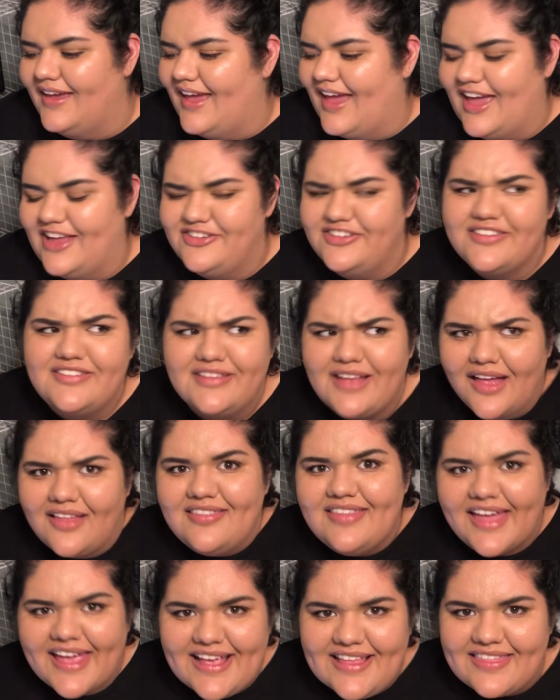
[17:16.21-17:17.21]
And she's not
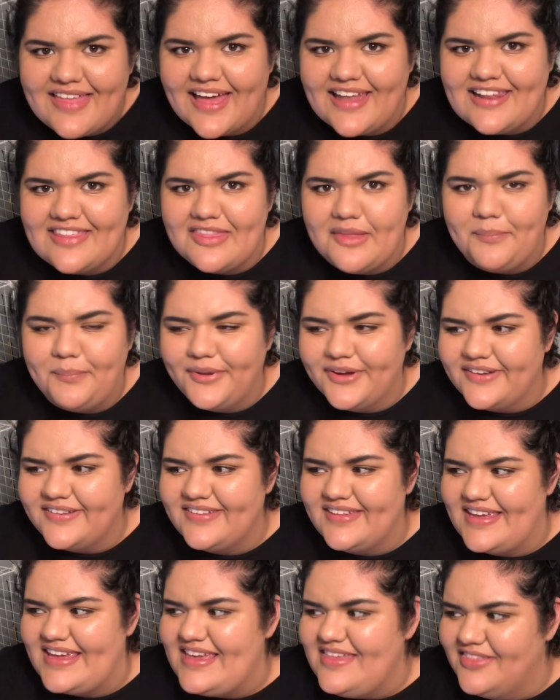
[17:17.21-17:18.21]
like that in the
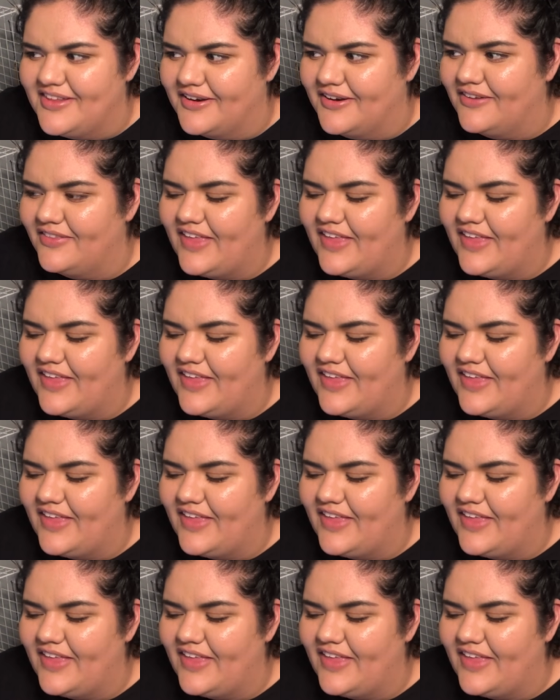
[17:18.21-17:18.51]
books either.